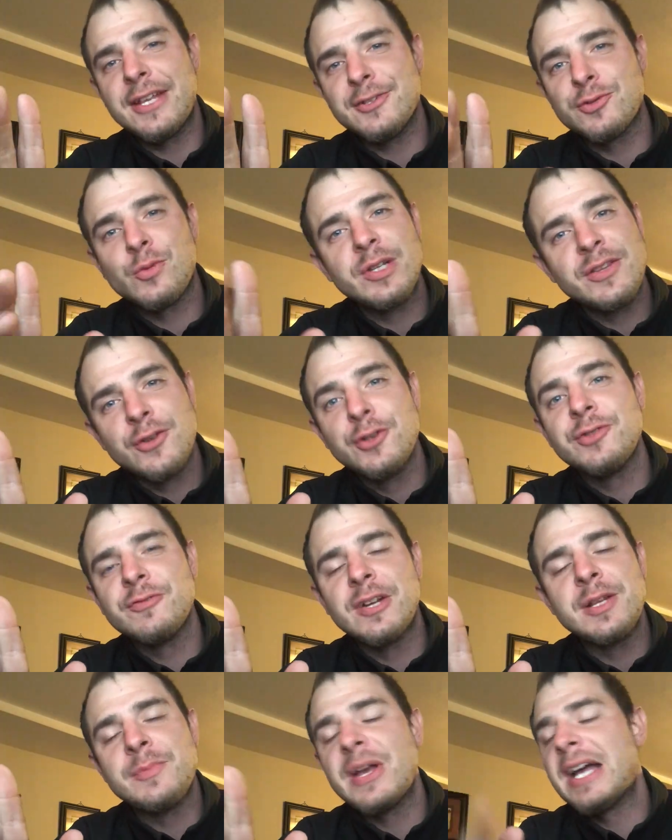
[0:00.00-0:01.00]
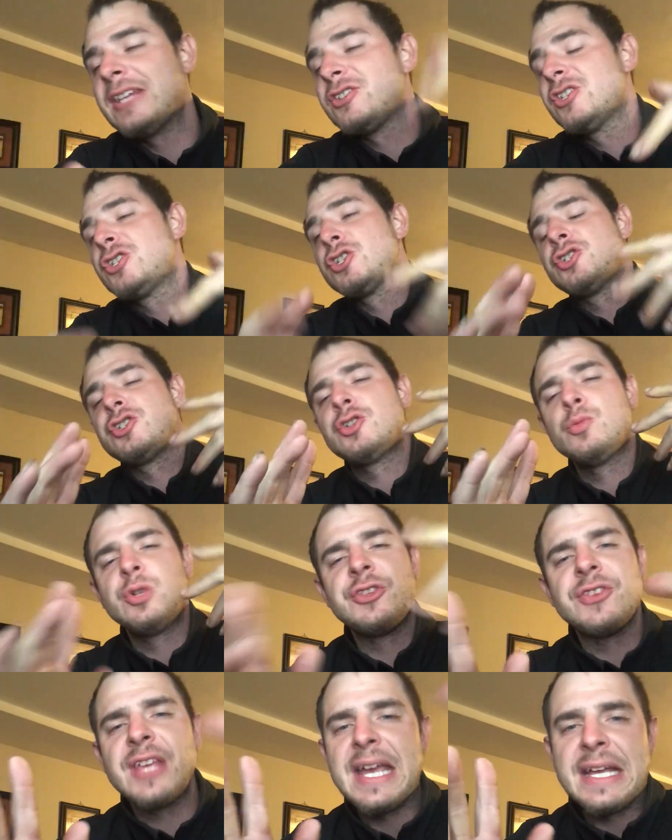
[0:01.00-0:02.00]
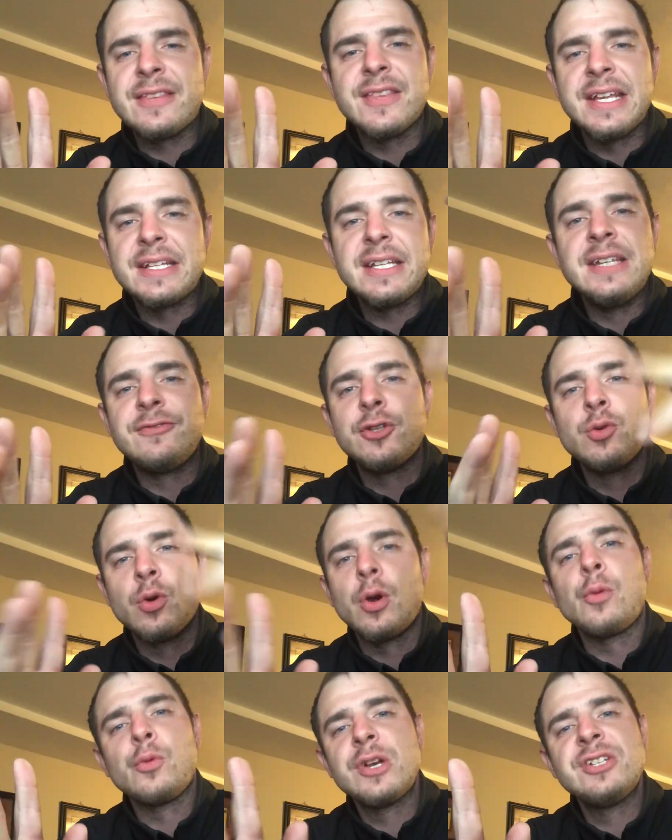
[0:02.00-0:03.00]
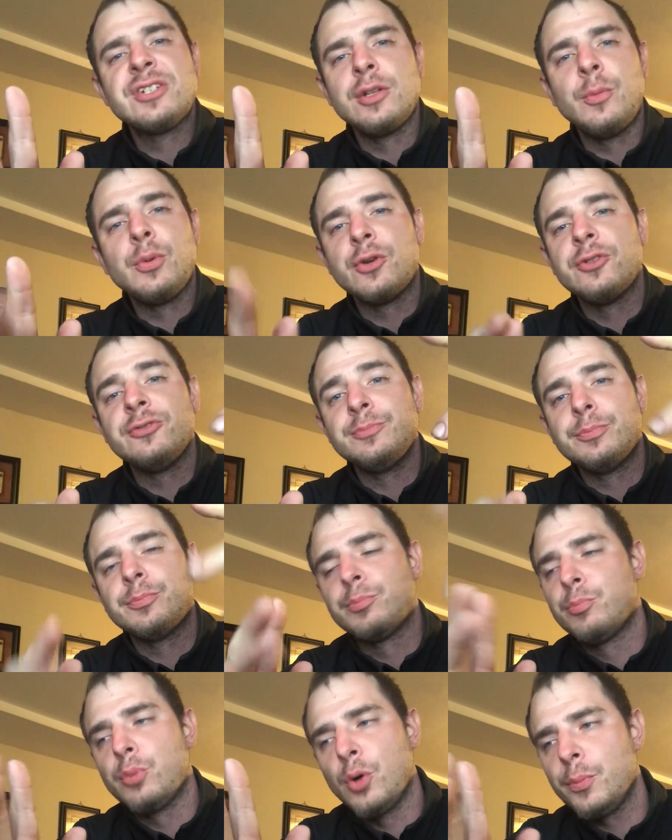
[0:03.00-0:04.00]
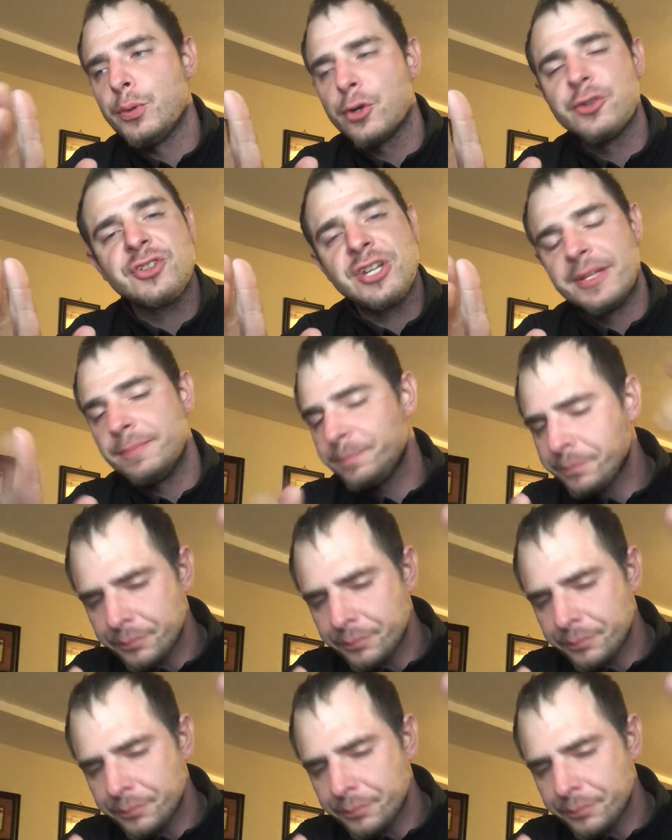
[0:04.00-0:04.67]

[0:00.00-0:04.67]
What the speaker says: one of those funny passages. You would think that if you were a reasonable person,